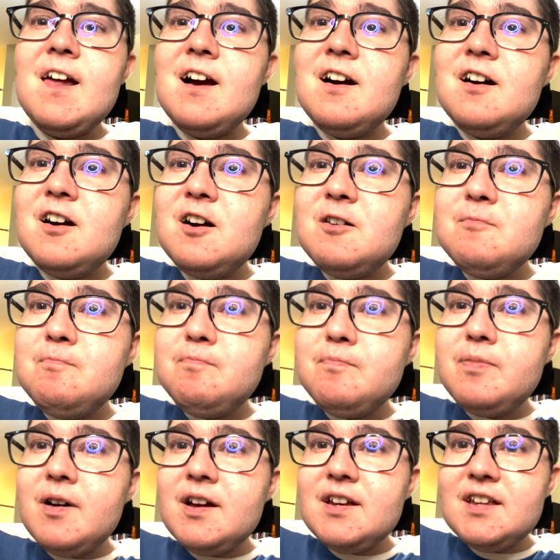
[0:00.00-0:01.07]
uh,
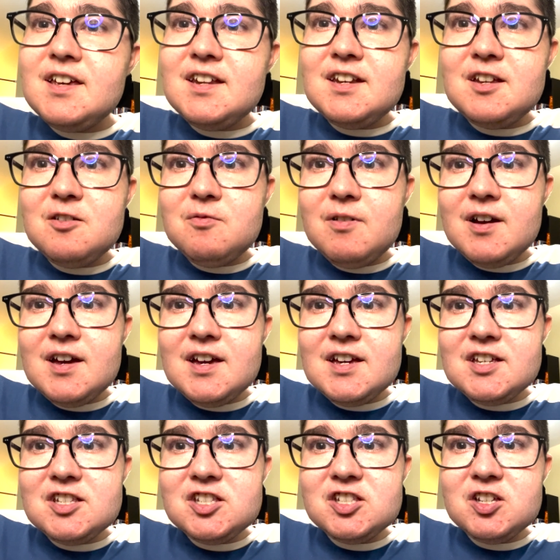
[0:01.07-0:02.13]
but
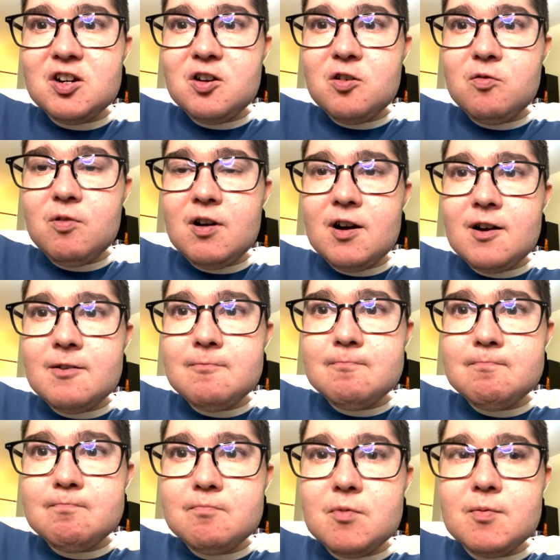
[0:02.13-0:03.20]
anyway, so
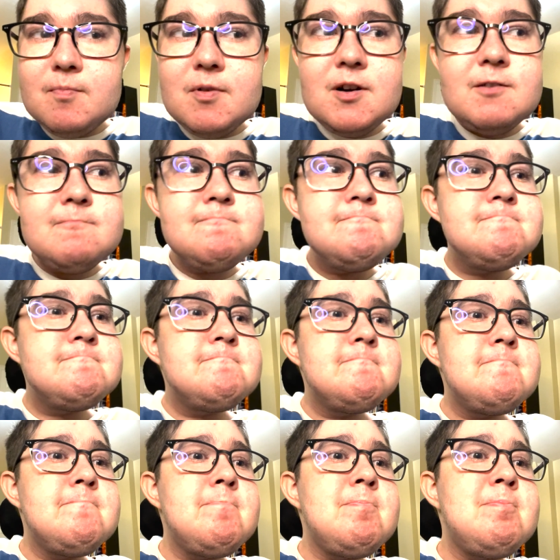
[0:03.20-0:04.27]
um, mom. Mm, mm.
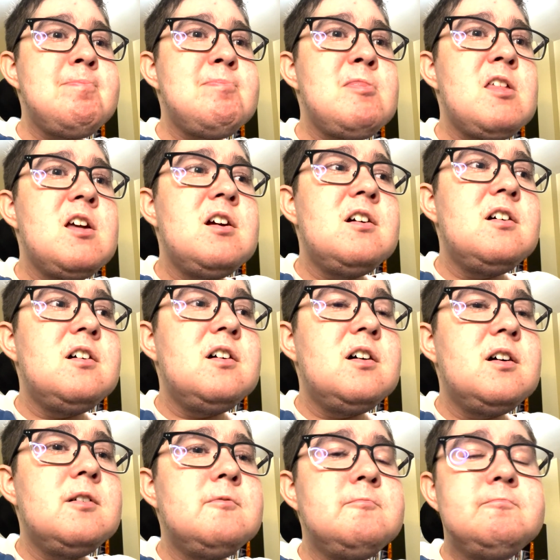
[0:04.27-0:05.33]

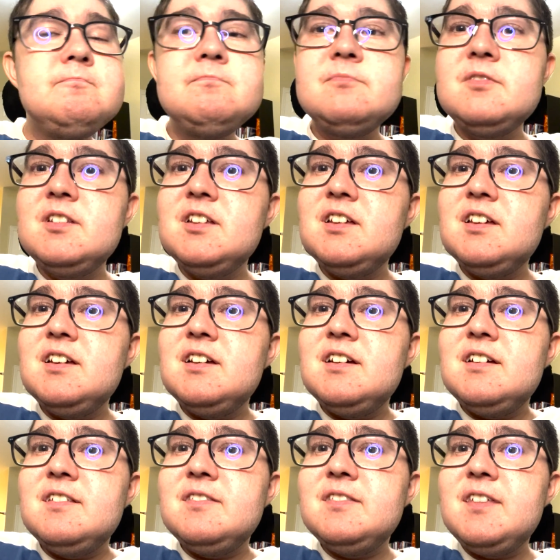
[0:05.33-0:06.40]
uh,
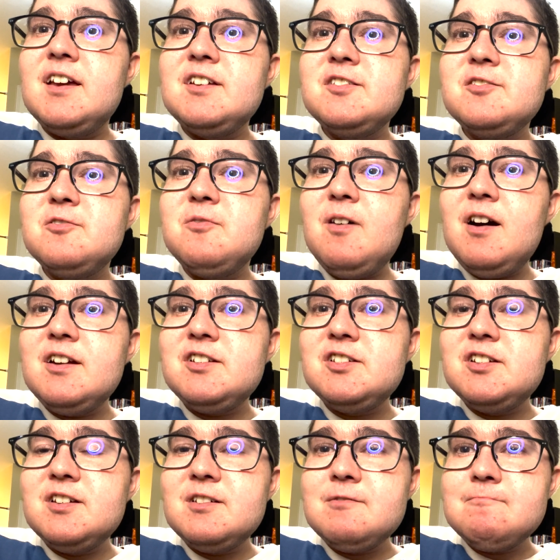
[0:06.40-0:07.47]
thanks for
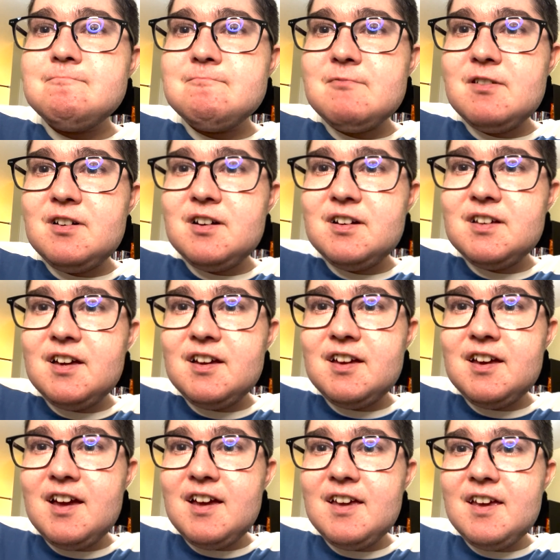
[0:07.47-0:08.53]
watching. Uh, yeah,
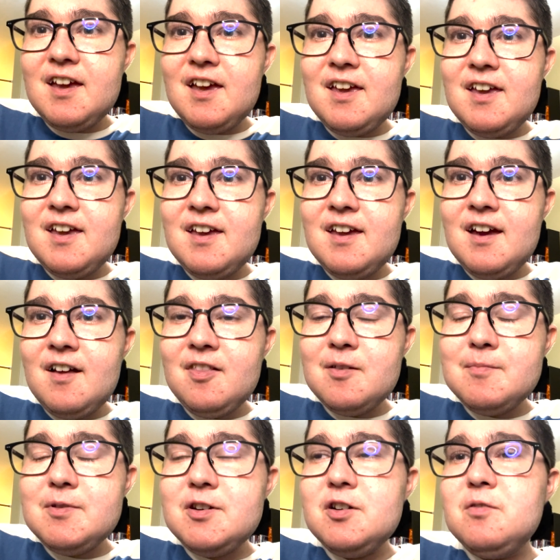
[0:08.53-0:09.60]
yeah, yeah, yeah.
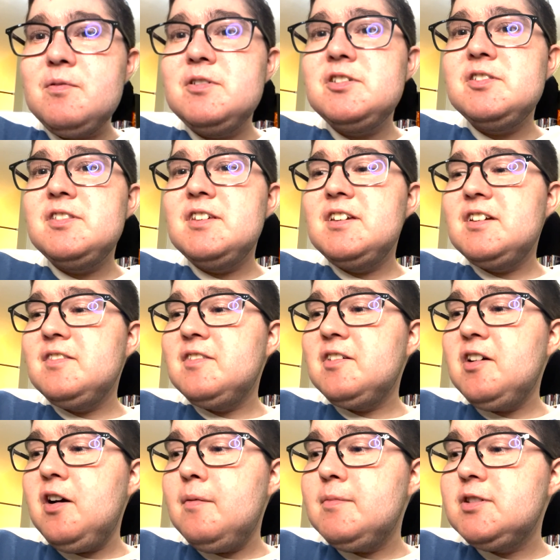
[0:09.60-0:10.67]
Let me know what you think in the
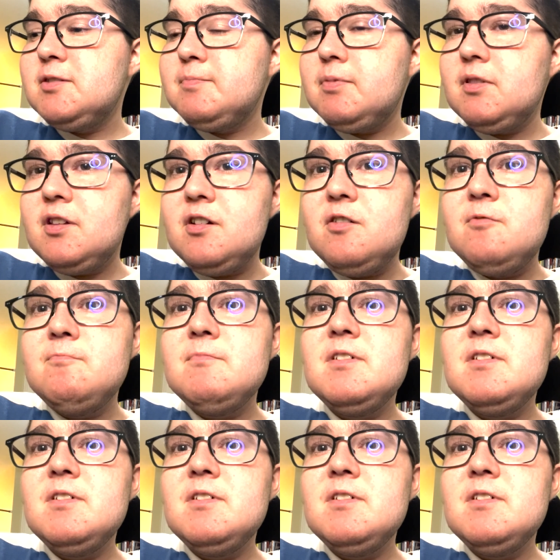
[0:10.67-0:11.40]
comments below.